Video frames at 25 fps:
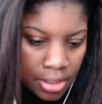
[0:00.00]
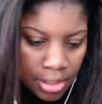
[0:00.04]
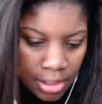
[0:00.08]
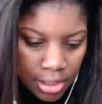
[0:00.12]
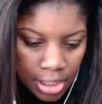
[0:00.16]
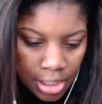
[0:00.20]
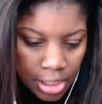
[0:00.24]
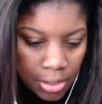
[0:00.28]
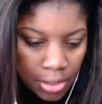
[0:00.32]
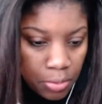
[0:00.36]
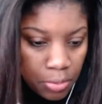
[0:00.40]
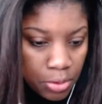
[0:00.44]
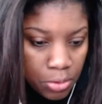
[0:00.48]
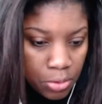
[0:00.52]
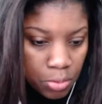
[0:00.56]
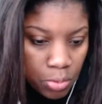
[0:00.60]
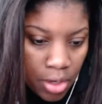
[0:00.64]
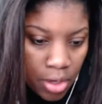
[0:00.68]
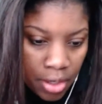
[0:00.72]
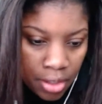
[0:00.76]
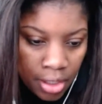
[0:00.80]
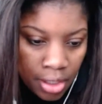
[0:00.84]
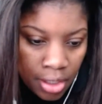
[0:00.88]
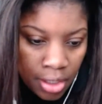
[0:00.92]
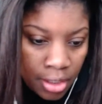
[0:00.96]
He was
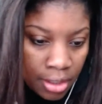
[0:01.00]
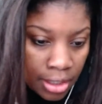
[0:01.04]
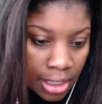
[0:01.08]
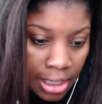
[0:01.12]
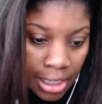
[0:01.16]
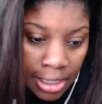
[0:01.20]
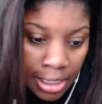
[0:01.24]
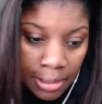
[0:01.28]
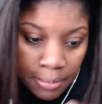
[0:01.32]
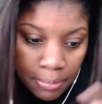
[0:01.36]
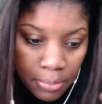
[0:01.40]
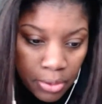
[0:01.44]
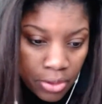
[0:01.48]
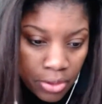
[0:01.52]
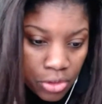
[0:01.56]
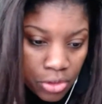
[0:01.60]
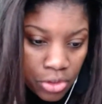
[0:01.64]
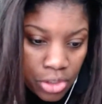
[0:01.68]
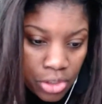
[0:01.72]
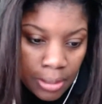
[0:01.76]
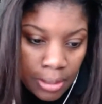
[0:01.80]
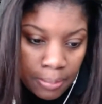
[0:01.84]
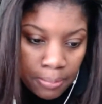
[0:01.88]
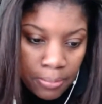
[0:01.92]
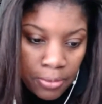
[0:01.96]
running. He had been a
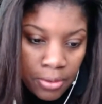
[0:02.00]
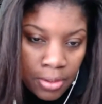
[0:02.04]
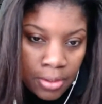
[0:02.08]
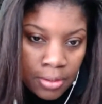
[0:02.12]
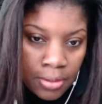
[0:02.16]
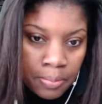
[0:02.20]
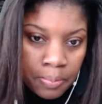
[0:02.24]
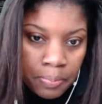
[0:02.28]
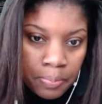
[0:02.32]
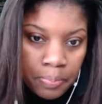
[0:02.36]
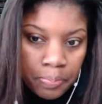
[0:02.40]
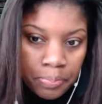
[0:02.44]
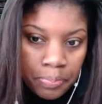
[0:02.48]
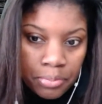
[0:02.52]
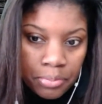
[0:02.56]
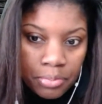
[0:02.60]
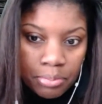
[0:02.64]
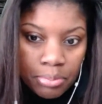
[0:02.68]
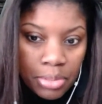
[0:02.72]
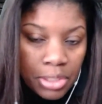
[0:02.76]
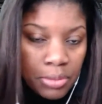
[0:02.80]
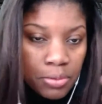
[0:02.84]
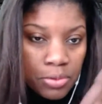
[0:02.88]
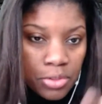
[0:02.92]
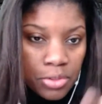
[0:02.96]
champion,
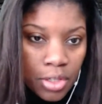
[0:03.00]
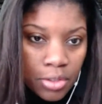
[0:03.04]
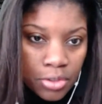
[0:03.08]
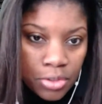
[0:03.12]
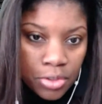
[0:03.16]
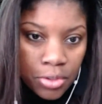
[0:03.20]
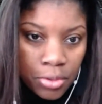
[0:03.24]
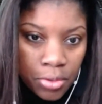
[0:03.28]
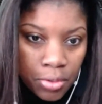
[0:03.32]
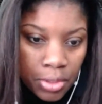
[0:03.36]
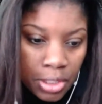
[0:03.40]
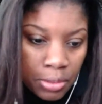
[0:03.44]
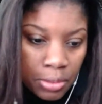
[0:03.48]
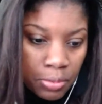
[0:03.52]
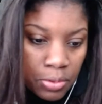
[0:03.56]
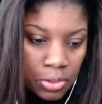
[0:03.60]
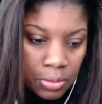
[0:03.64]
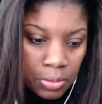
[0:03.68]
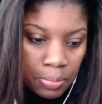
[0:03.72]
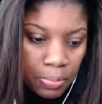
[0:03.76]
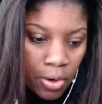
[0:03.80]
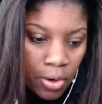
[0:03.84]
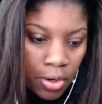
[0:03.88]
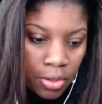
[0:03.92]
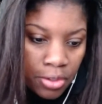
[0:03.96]
but he was a
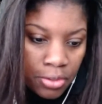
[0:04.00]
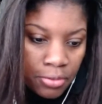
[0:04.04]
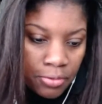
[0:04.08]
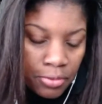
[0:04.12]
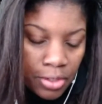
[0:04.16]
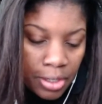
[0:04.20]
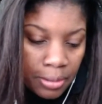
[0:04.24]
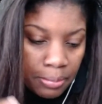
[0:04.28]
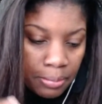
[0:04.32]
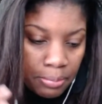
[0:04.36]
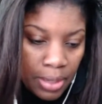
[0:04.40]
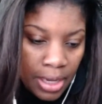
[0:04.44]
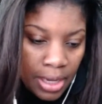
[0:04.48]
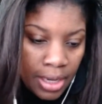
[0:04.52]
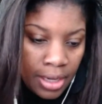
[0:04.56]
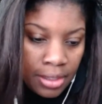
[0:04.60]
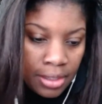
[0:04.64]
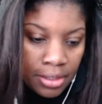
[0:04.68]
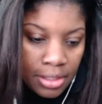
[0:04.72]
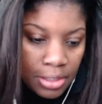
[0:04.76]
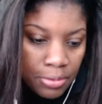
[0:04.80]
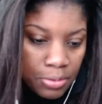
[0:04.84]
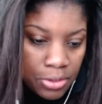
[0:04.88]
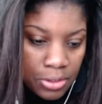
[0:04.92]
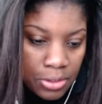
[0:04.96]
part of Bain.
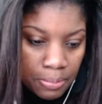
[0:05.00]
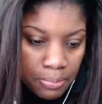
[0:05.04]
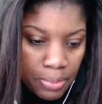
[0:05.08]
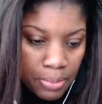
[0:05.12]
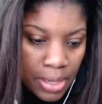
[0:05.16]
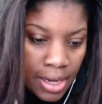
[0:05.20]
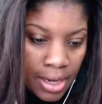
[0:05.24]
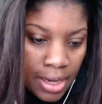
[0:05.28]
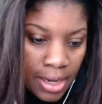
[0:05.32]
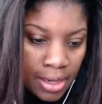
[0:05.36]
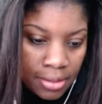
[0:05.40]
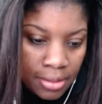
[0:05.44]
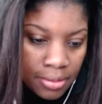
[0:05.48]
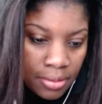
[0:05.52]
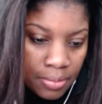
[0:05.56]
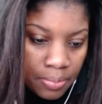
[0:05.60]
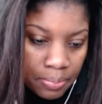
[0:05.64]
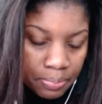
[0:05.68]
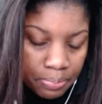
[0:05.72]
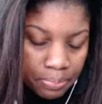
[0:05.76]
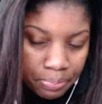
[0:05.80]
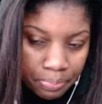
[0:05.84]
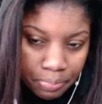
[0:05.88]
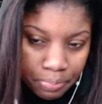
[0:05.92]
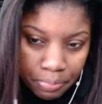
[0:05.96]
He was a Bain
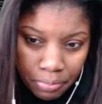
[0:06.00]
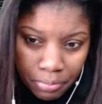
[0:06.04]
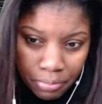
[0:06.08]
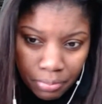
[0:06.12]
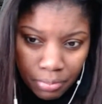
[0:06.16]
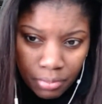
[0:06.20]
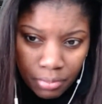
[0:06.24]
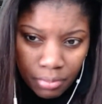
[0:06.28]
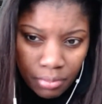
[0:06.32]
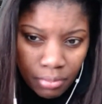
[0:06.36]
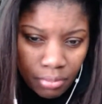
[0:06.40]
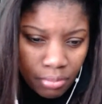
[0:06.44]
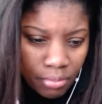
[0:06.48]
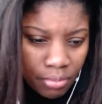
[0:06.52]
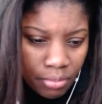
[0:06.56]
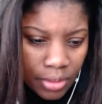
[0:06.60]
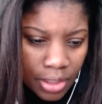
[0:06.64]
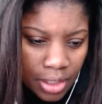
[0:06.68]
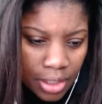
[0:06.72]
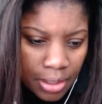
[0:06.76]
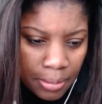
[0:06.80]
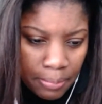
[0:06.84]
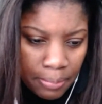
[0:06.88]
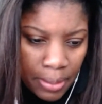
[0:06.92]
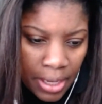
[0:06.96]

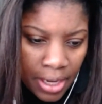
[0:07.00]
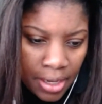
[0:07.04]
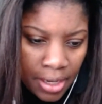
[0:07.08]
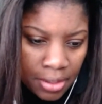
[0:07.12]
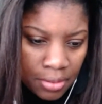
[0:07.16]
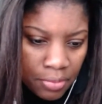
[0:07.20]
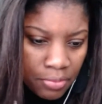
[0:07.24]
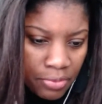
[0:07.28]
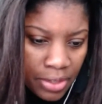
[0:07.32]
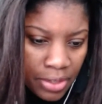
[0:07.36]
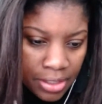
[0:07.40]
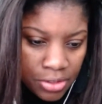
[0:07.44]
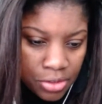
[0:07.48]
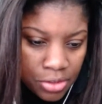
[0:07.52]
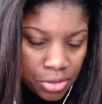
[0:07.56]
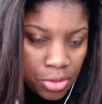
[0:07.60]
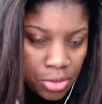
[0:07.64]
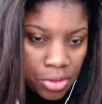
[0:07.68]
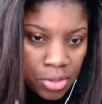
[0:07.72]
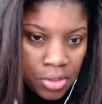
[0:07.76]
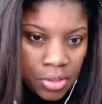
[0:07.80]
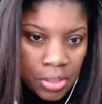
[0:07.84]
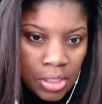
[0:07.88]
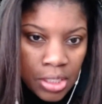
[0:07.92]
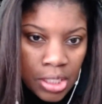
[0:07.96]

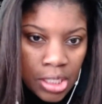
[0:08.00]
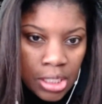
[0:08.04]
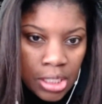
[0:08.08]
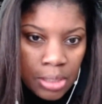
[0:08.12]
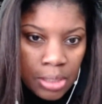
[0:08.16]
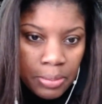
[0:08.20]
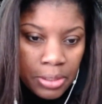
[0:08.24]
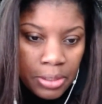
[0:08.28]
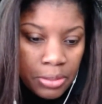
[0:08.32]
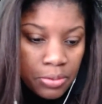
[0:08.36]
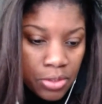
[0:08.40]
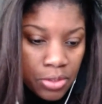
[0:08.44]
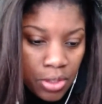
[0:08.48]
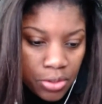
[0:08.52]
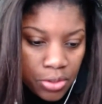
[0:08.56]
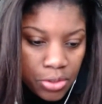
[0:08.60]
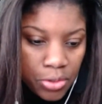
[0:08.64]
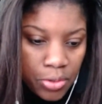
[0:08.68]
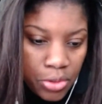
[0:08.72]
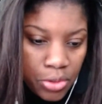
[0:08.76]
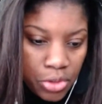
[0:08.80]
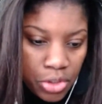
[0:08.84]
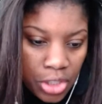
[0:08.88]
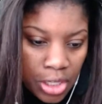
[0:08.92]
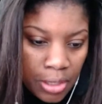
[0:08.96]
investor, but he was also a
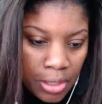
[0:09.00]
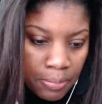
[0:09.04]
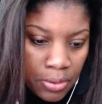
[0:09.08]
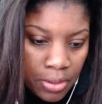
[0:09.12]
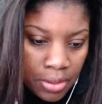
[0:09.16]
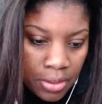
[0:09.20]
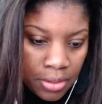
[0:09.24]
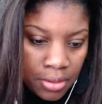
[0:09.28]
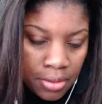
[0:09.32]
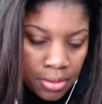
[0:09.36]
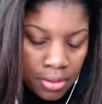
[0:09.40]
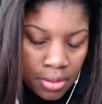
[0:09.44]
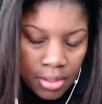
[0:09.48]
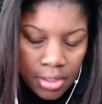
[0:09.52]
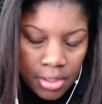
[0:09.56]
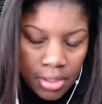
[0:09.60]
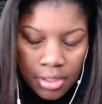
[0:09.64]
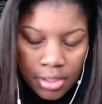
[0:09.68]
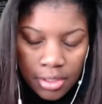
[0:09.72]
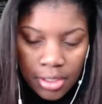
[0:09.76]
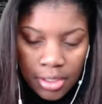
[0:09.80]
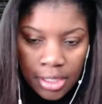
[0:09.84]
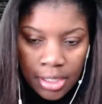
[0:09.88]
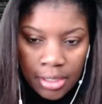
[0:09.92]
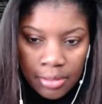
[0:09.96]
champion
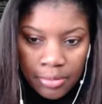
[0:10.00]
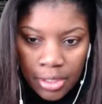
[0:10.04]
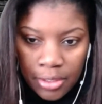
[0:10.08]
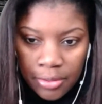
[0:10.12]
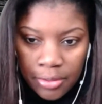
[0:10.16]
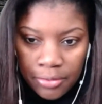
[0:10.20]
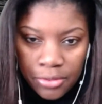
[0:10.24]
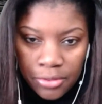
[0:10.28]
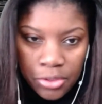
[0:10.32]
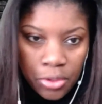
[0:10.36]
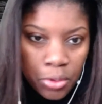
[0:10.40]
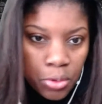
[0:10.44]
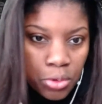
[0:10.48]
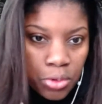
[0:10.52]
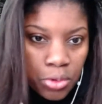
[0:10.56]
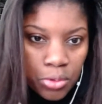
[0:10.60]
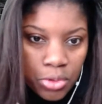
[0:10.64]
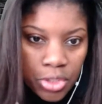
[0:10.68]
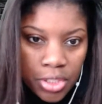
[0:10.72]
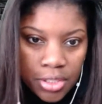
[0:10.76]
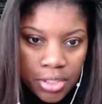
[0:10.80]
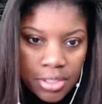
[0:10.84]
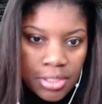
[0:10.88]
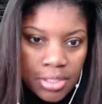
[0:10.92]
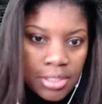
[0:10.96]
of social
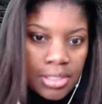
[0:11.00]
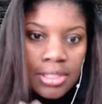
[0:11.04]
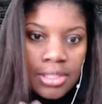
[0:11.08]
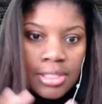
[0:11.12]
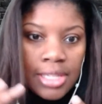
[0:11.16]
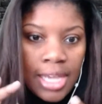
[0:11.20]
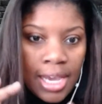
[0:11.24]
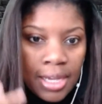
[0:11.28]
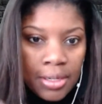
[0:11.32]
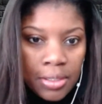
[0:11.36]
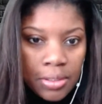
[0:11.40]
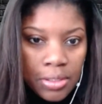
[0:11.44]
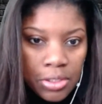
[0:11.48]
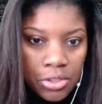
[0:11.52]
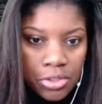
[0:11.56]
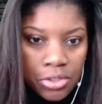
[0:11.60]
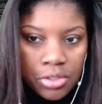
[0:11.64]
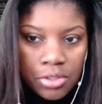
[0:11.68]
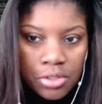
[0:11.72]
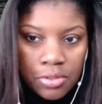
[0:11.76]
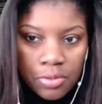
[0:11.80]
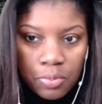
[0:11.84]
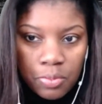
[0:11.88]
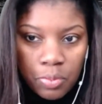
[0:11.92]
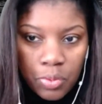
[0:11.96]
justice. And that
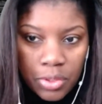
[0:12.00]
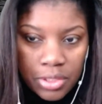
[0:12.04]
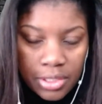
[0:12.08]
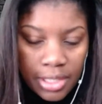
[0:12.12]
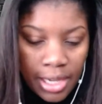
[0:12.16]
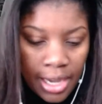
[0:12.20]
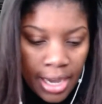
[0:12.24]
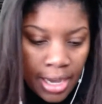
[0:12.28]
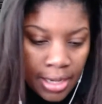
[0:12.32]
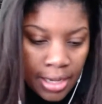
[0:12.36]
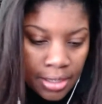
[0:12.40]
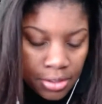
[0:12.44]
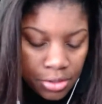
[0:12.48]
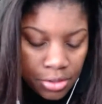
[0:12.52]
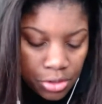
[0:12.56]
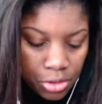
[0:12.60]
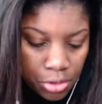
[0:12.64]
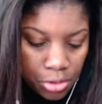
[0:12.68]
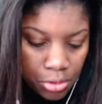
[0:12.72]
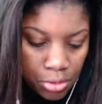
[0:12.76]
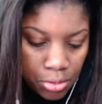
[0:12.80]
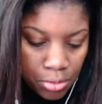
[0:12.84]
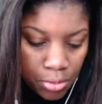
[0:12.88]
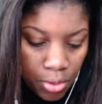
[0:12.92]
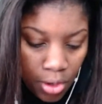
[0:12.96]
initiative was added
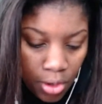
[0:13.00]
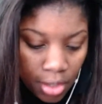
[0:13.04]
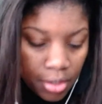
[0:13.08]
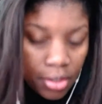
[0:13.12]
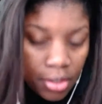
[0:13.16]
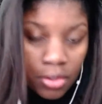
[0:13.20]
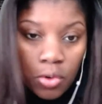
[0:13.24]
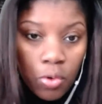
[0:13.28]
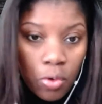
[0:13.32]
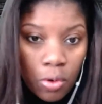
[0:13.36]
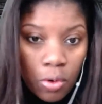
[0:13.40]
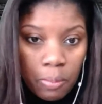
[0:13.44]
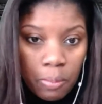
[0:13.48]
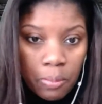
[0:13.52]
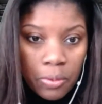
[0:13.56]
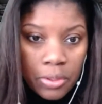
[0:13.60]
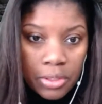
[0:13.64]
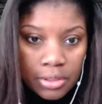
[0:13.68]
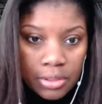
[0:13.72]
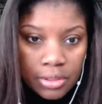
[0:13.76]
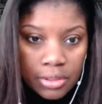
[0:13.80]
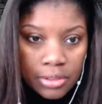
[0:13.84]
to on a corporate